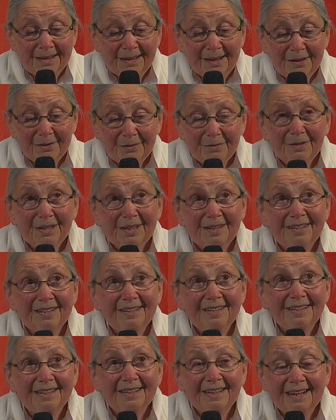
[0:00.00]
I'll read
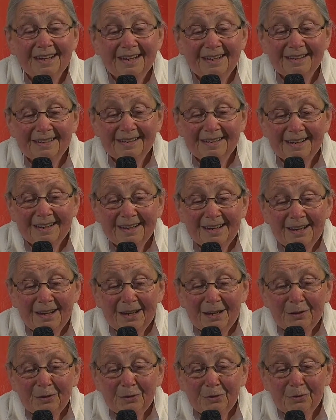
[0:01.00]
it again.
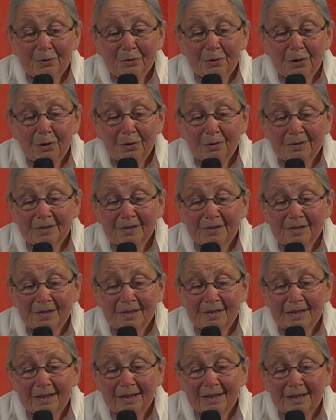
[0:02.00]
You
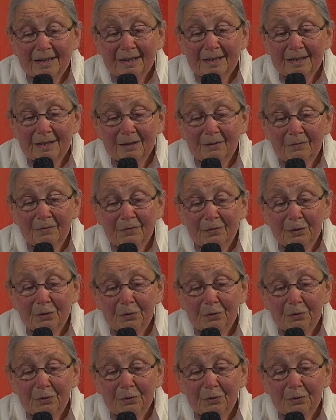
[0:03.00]
constantly give